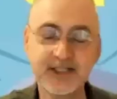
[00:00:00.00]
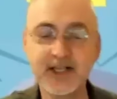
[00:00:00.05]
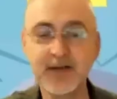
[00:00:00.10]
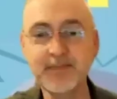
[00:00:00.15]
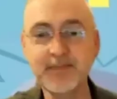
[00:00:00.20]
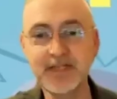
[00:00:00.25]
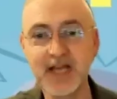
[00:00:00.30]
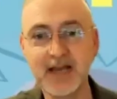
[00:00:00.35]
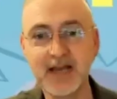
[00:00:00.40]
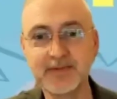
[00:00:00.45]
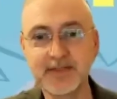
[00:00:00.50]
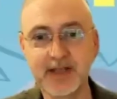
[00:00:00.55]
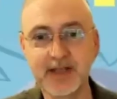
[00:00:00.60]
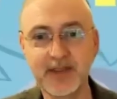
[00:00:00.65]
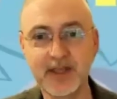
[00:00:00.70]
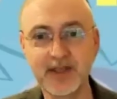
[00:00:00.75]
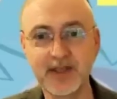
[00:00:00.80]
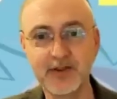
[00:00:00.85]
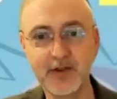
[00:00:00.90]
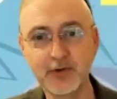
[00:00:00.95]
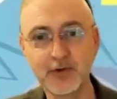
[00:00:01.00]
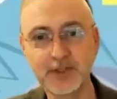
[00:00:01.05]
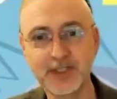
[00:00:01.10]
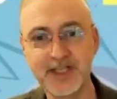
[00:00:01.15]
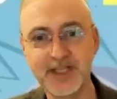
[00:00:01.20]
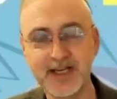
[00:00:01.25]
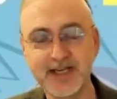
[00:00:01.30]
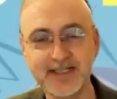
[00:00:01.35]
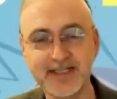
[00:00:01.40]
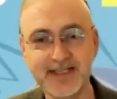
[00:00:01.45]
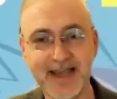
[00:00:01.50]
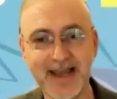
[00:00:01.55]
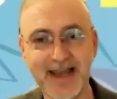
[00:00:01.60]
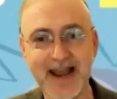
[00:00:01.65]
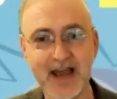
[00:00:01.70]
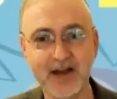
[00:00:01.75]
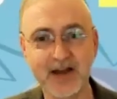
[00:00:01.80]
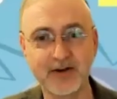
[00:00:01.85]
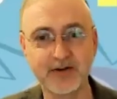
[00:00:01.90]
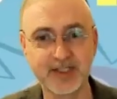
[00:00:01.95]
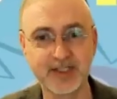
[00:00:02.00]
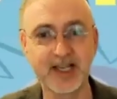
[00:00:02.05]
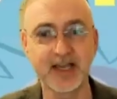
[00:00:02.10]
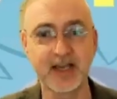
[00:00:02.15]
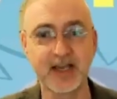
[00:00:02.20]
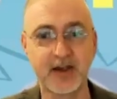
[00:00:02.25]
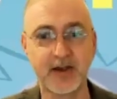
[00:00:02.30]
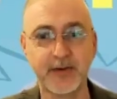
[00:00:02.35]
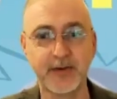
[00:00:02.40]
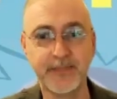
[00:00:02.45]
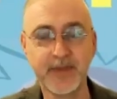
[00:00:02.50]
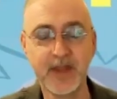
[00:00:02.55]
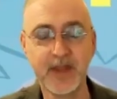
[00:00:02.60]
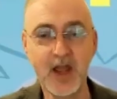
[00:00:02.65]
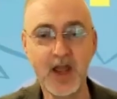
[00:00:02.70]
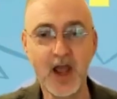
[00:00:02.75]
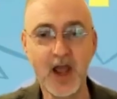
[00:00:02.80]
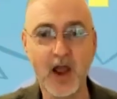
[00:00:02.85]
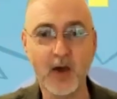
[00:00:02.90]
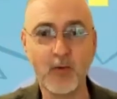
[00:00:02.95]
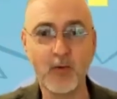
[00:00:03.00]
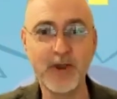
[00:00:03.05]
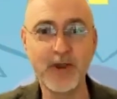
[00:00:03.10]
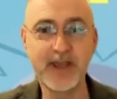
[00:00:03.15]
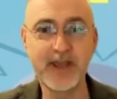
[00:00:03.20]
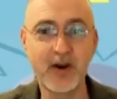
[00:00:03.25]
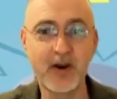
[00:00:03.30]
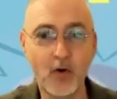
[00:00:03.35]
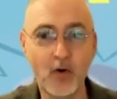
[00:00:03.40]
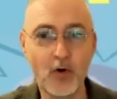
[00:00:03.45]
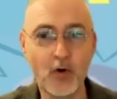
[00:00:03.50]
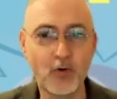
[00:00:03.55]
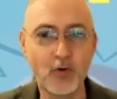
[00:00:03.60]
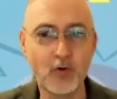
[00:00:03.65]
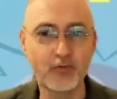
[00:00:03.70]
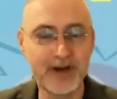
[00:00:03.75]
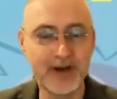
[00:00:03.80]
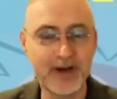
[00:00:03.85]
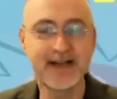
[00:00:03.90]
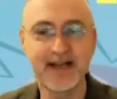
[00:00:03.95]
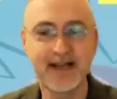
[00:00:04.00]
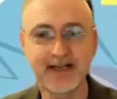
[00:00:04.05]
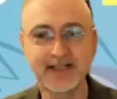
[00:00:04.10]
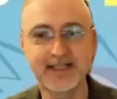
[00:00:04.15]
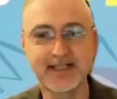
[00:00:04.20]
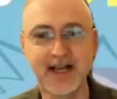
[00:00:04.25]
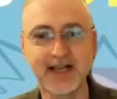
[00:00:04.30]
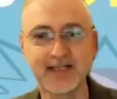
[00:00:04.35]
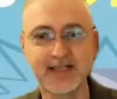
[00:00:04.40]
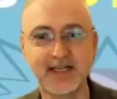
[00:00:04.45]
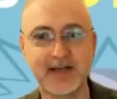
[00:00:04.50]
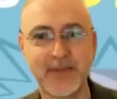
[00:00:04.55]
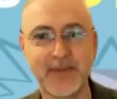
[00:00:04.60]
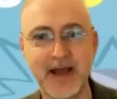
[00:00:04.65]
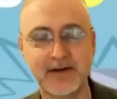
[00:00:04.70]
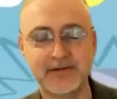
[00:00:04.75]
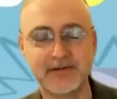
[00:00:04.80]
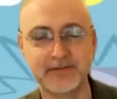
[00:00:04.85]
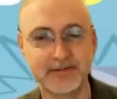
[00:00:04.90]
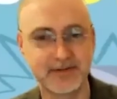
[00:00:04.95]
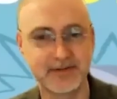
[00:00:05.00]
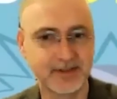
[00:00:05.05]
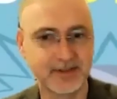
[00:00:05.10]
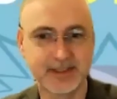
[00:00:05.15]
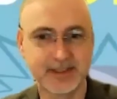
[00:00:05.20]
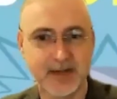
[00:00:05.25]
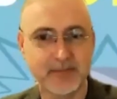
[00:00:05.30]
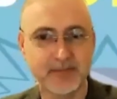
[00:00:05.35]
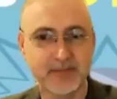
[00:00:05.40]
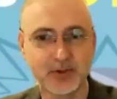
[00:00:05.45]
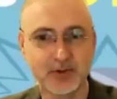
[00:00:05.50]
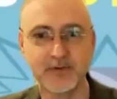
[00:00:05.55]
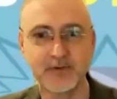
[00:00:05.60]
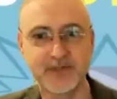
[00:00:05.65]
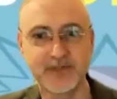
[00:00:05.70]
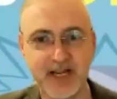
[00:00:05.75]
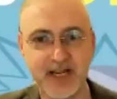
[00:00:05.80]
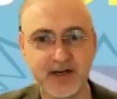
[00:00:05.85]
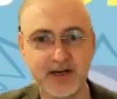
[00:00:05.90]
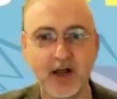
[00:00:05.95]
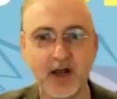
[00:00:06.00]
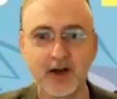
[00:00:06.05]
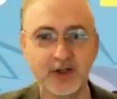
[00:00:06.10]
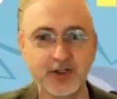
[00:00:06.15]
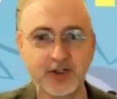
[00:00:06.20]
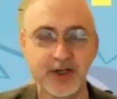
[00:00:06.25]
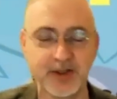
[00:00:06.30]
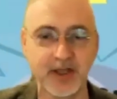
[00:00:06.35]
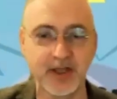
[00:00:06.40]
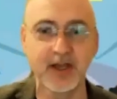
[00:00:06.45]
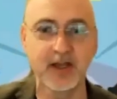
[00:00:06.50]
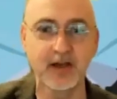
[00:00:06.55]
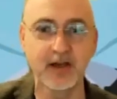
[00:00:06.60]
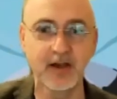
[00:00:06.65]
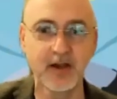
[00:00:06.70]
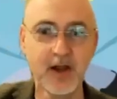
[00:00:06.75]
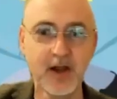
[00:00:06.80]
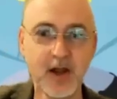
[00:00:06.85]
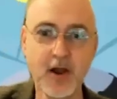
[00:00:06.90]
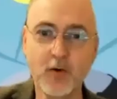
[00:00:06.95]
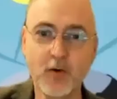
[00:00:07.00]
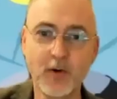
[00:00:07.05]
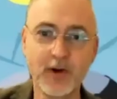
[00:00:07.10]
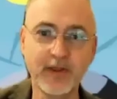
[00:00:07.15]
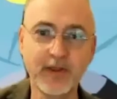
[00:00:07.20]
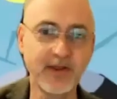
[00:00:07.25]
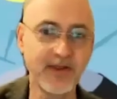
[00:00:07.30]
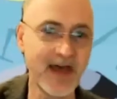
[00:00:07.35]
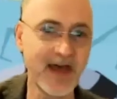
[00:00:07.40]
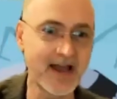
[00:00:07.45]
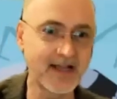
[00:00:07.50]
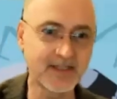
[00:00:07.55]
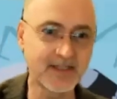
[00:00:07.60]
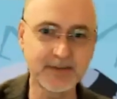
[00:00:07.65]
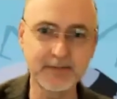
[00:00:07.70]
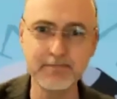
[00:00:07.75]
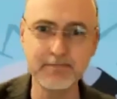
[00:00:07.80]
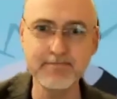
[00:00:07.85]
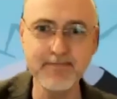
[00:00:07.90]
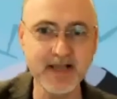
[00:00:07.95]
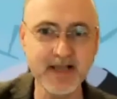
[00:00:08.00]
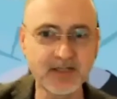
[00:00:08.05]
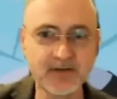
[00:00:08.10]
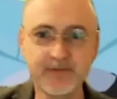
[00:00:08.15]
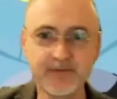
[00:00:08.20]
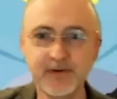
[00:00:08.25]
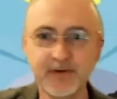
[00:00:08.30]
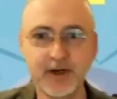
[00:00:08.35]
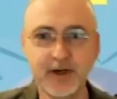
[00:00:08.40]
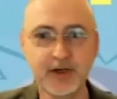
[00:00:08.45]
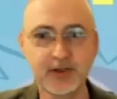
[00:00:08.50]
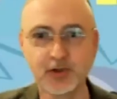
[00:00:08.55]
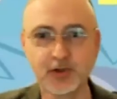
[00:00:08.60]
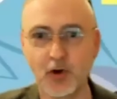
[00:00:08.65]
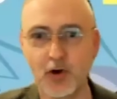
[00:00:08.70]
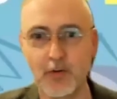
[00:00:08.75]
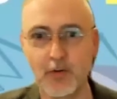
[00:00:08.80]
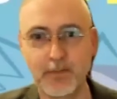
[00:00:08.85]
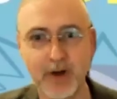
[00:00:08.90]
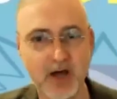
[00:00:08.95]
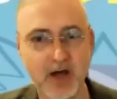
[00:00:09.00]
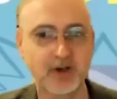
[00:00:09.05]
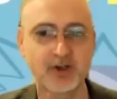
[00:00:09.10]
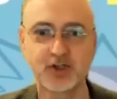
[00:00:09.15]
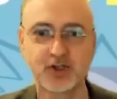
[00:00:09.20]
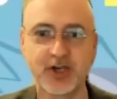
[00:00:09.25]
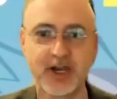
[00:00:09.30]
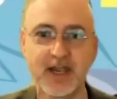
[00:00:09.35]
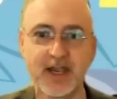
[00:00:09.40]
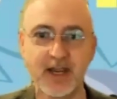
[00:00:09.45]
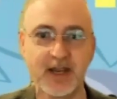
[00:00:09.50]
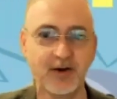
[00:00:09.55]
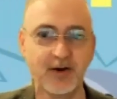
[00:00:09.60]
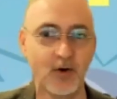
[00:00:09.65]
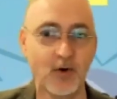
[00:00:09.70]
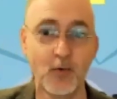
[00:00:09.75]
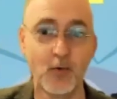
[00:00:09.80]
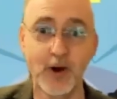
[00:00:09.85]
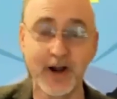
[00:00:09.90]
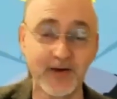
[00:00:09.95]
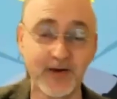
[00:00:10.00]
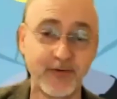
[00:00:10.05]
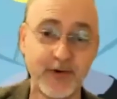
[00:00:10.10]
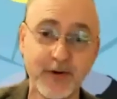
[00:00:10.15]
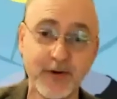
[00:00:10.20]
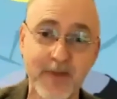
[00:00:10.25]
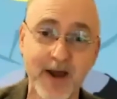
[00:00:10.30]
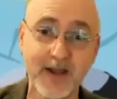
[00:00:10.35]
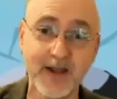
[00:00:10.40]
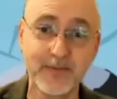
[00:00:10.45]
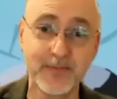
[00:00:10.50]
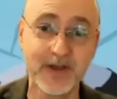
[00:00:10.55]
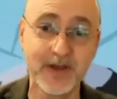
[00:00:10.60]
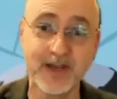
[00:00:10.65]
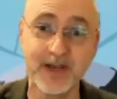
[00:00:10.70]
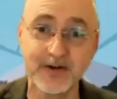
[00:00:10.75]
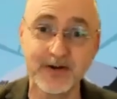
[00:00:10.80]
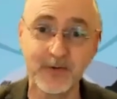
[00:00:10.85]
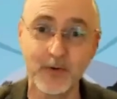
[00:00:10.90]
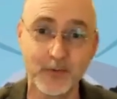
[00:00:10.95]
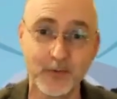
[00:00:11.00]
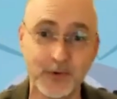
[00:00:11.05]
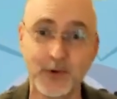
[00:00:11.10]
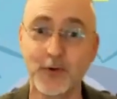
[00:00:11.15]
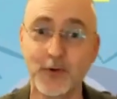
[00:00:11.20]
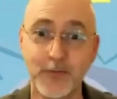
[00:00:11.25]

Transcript: Sometimes I think those things get out of sync, and we get all really excited about some sort of technology thing, whether that's metaverse or blockchain or whatever it might be. And,